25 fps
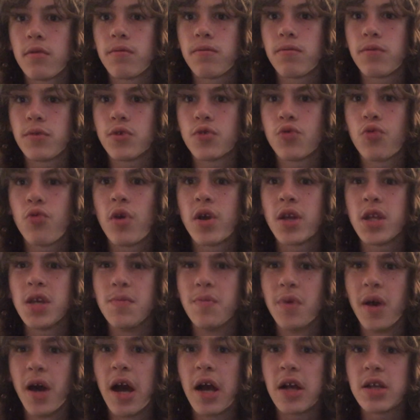for
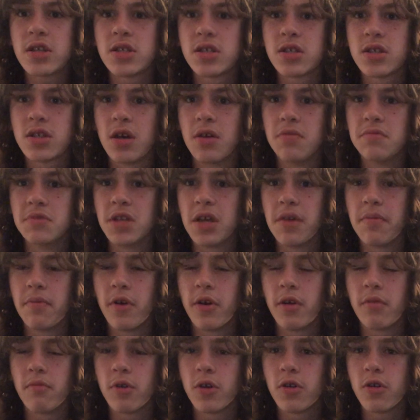$20 comes up
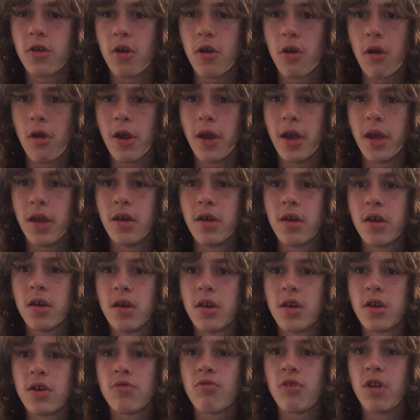on Macari,
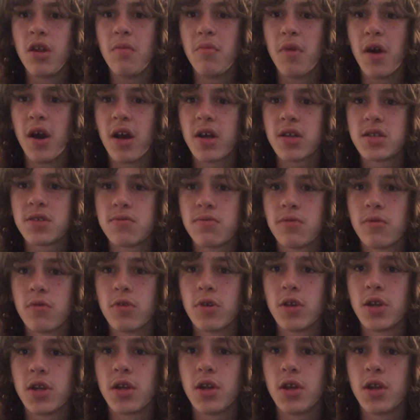$20 for